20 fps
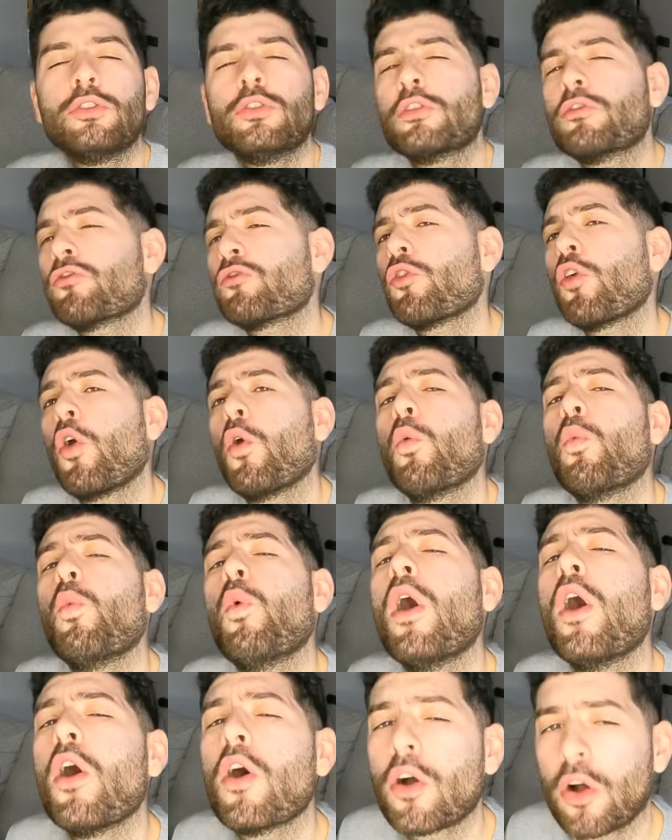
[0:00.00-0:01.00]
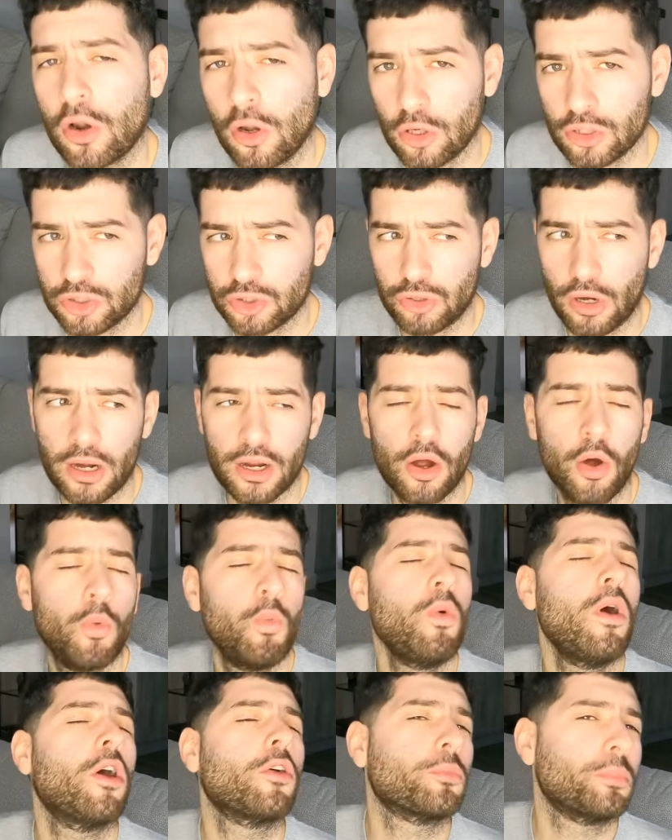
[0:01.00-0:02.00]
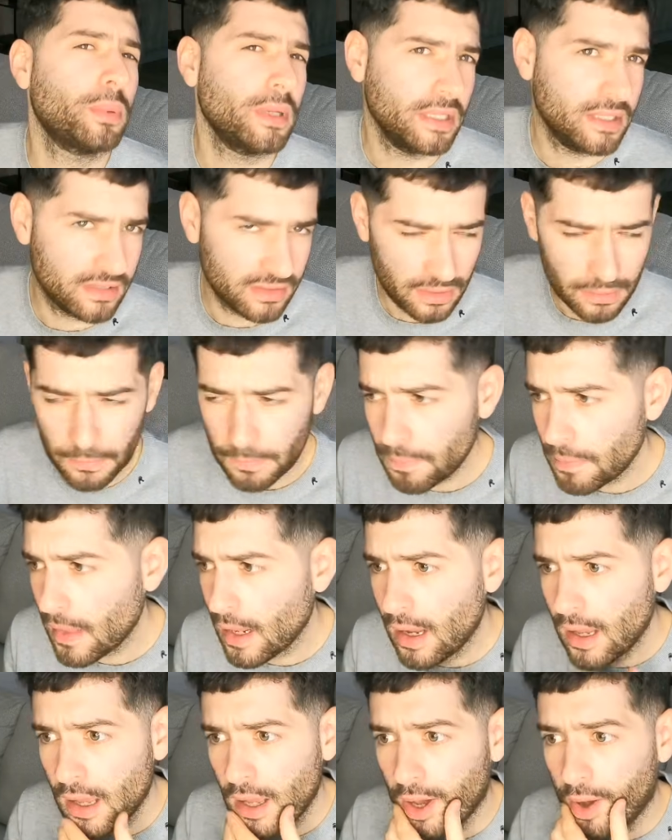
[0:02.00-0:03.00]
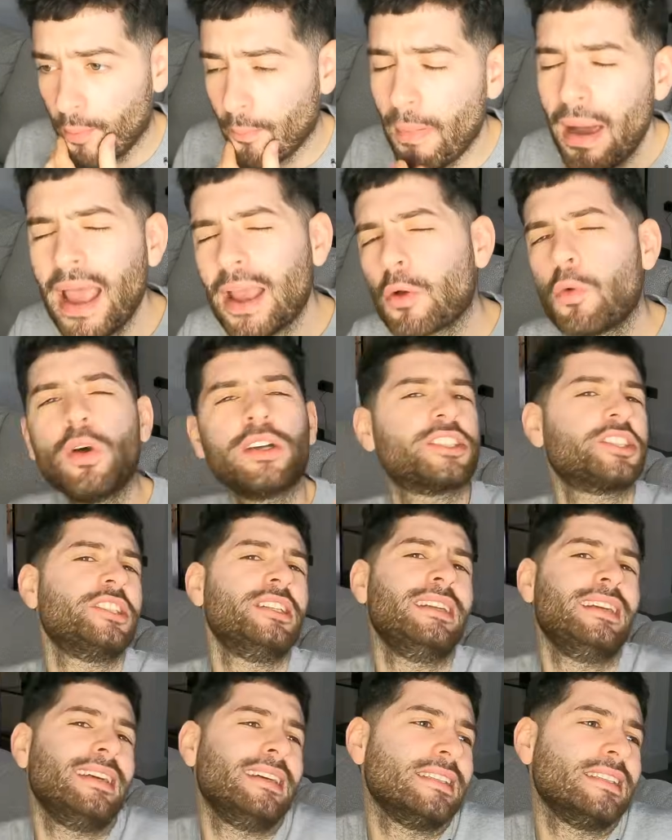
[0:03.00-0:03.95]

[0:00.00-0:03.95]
to look for a world-class striker, a world beater. My question